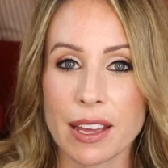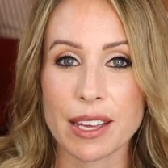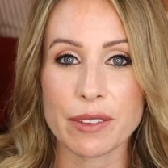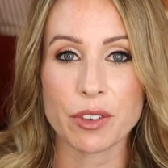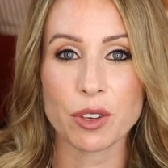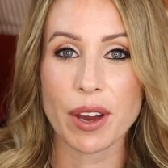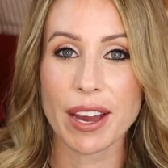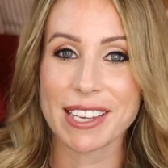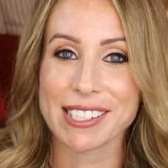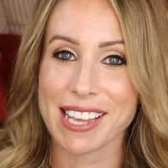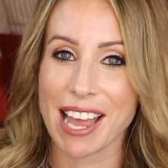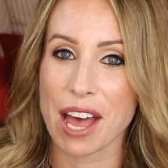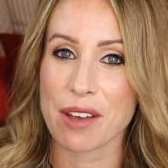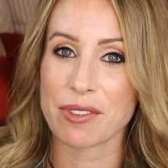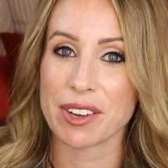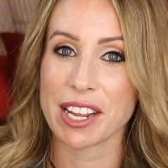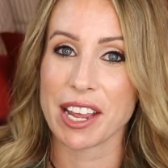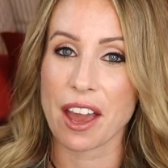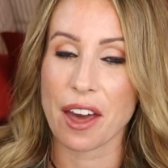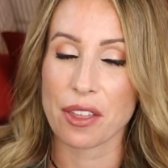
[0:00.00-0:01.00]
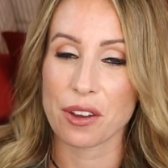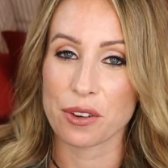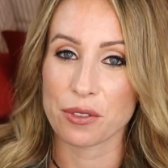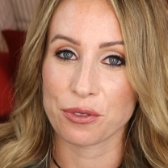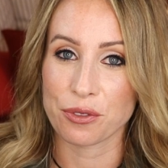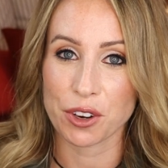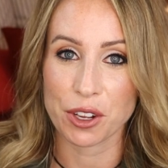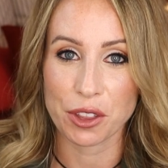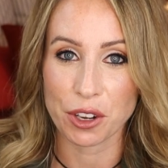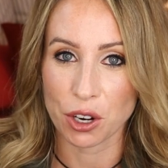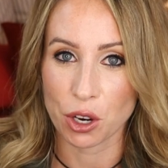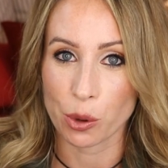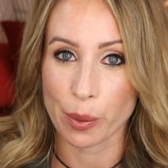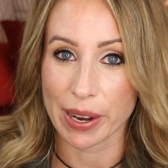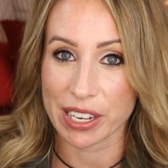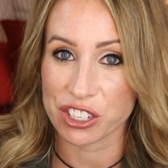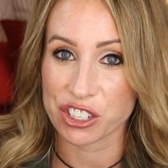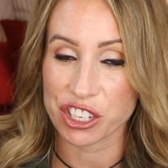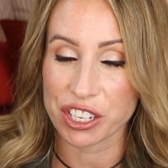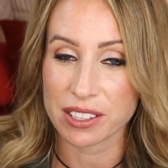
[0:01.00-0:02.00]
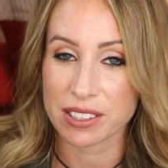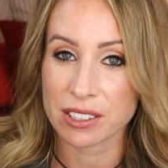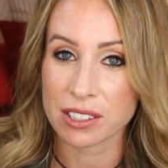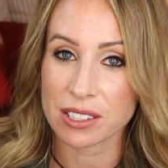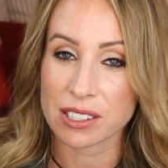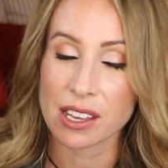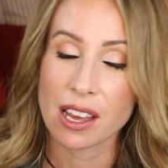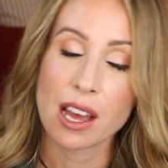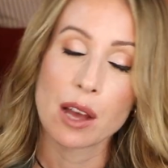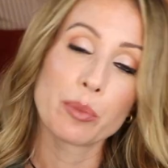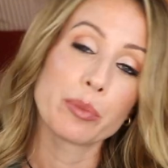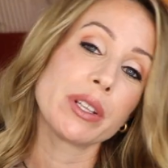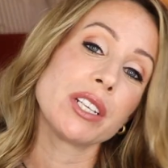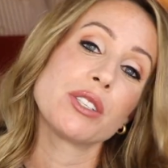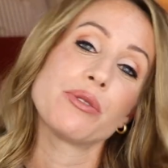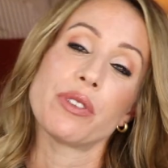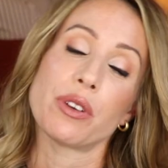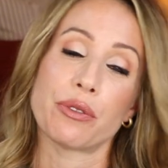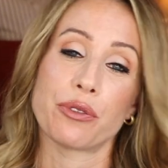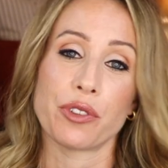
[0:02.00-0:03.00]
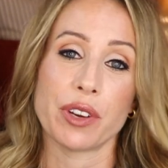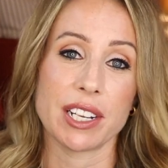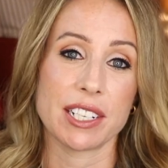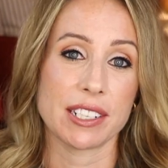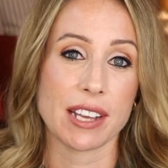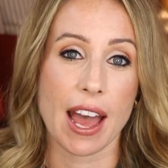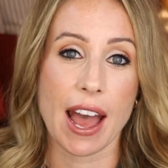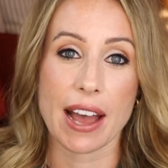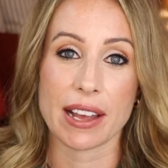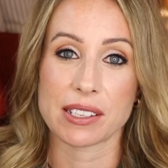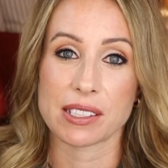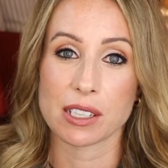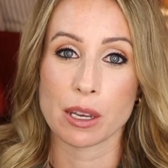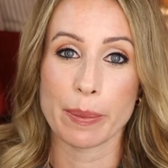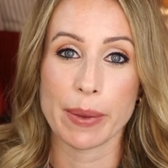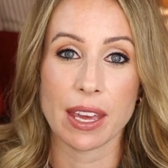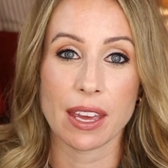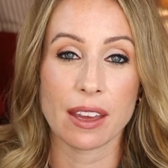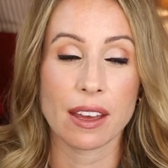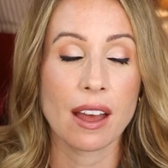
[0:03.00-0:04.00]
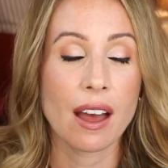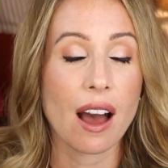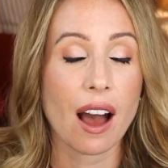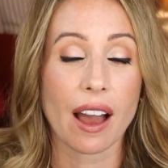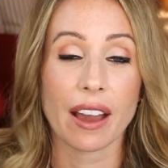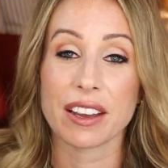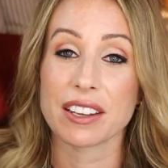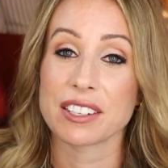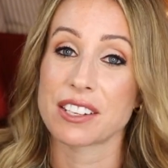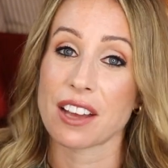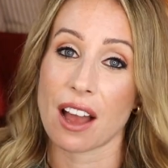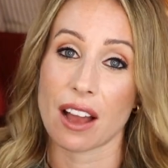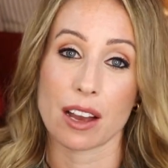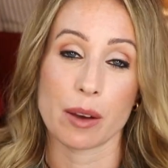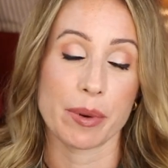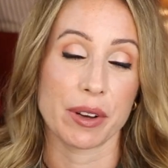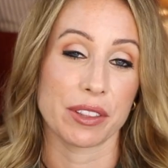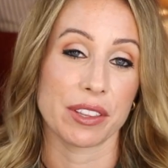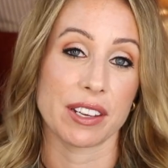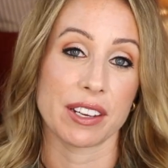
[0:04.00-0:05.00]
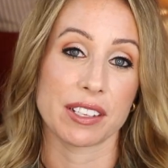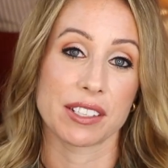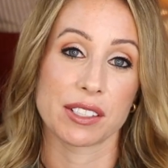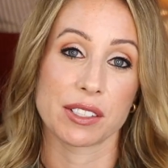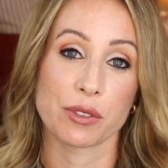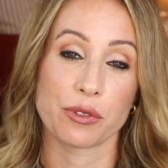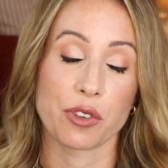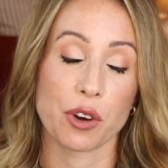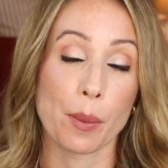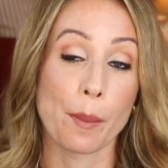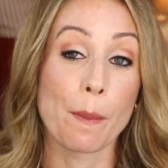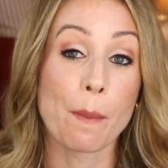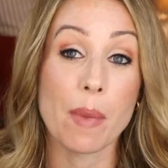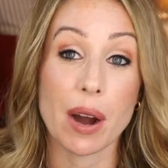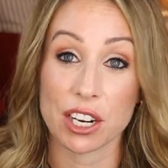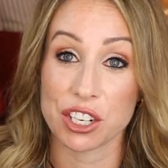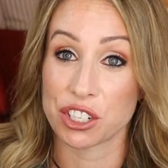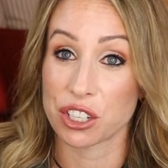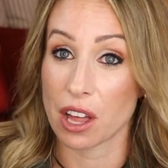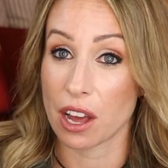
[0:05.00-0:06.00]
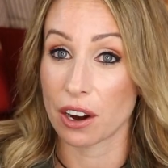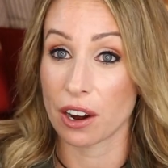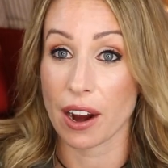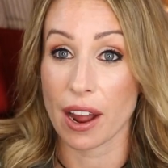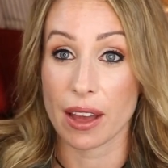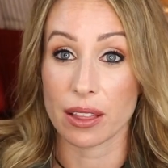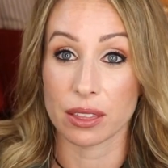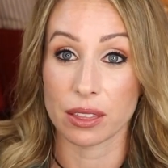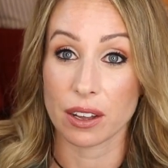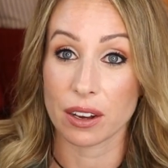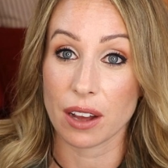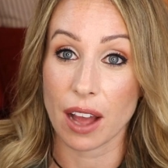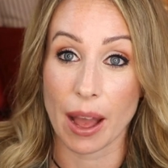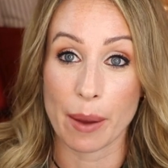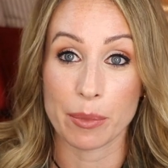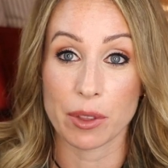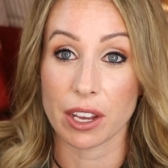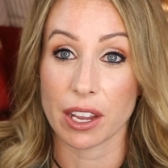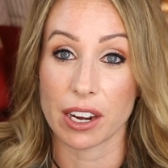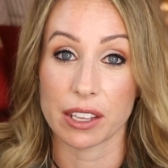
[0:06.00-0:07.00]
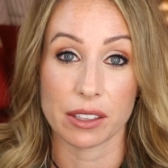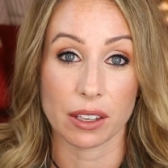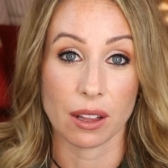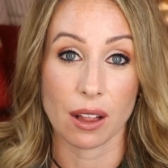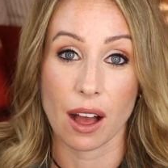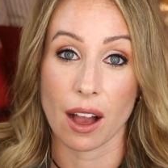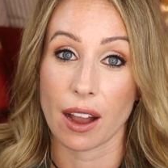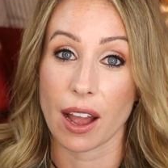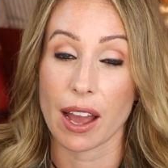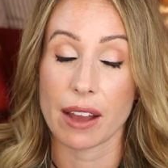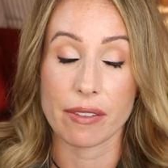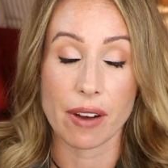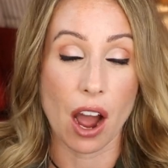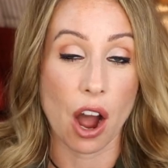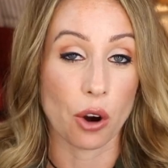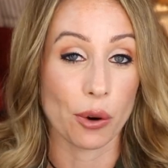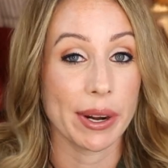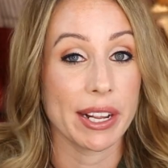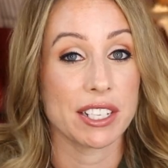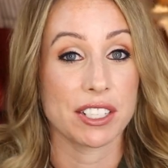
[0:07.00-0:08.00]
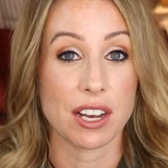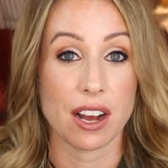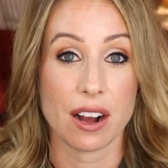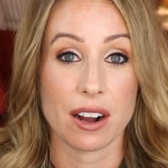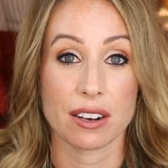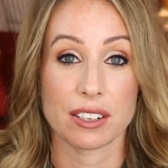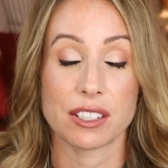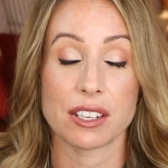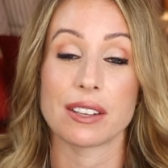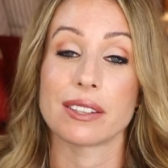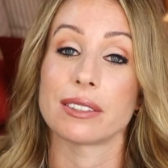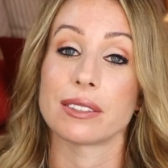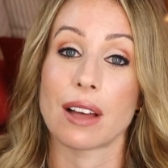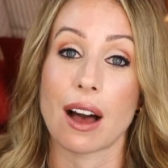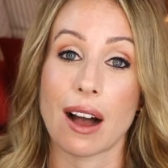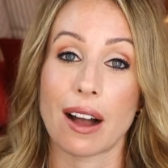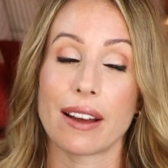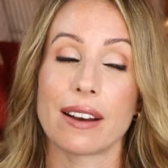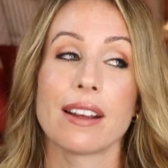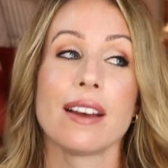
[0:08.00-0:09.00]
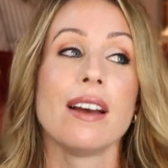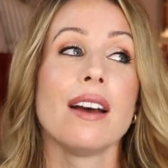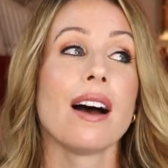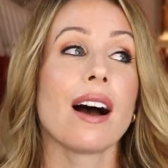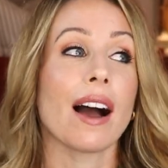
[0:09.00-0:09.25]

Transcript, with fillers: If you guys have any other further questions, please feel free to ask me. I could talk about this for much longer. I look, I'm looking at the clock. I've already talked a lot.